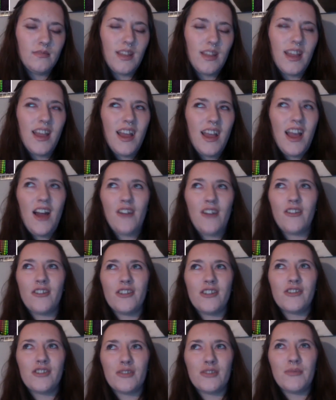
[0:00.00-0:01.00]
I don't know.
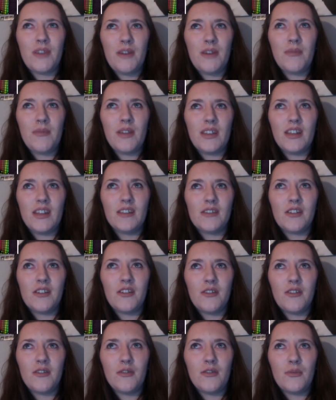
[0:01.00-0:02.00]
That's just my opinion,
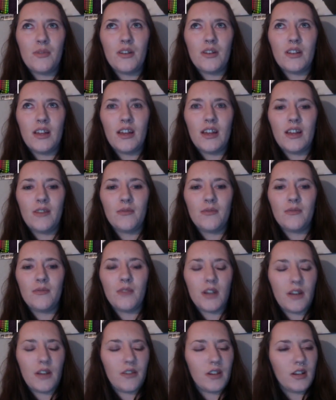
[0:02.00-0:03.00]
though. But, like,
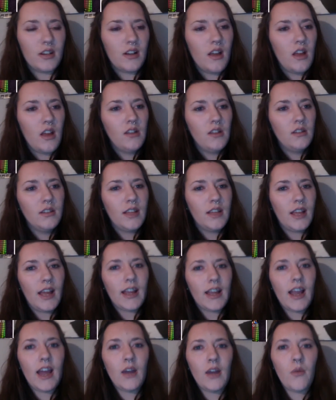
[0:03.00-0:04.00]
whatever. Like, I
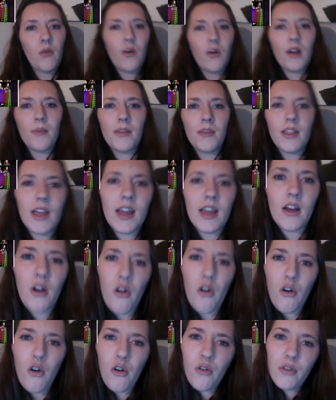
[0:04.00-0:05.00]
kind of want to be like,
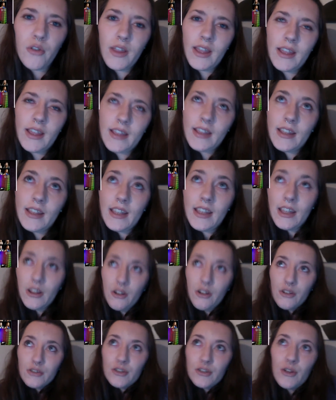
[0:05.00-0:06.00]
oh, like,
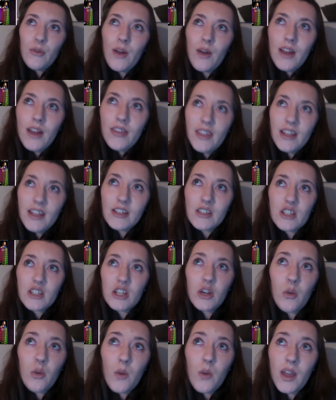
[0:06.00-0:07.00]
here's who I think's gonna
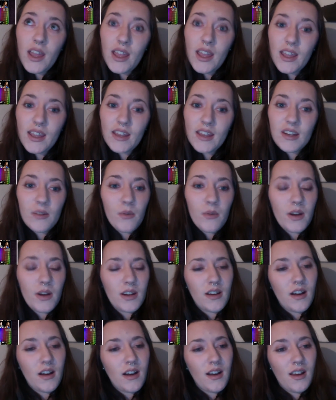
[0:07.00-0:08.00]
win and
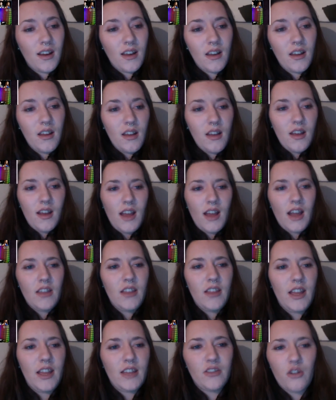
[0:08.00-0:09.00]
whatnot. And,
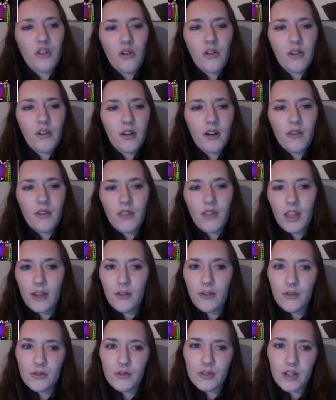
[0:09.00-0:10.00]
like, the order of, like,
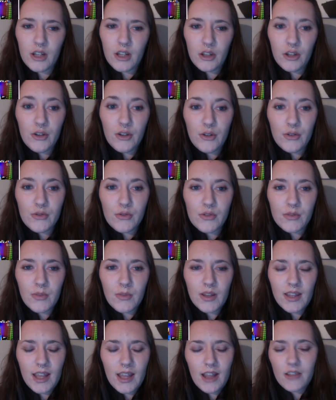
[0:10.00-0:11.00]
who's gonna lose. But,
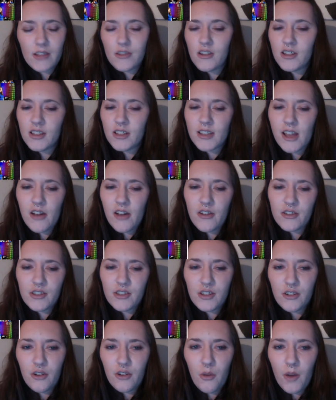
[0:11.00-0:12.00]
like, it's hard to tell because you don't
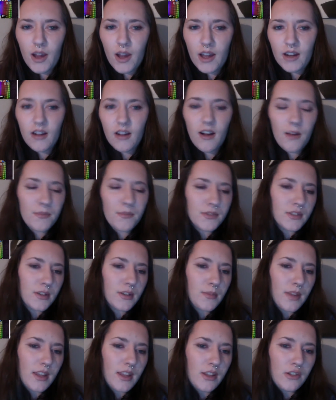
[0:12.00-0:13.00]
know what kind of comp it's gonna
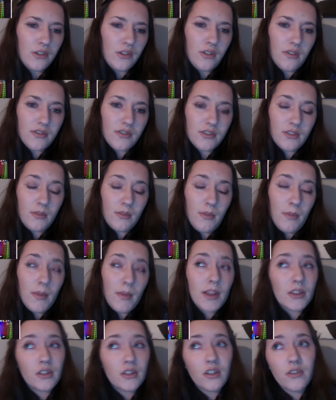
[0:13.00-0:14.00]
be. You don't know if it's gonna be
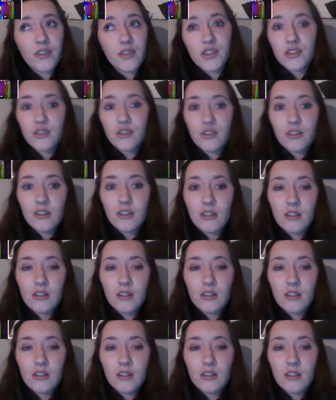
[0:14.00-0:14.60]
mental, physical.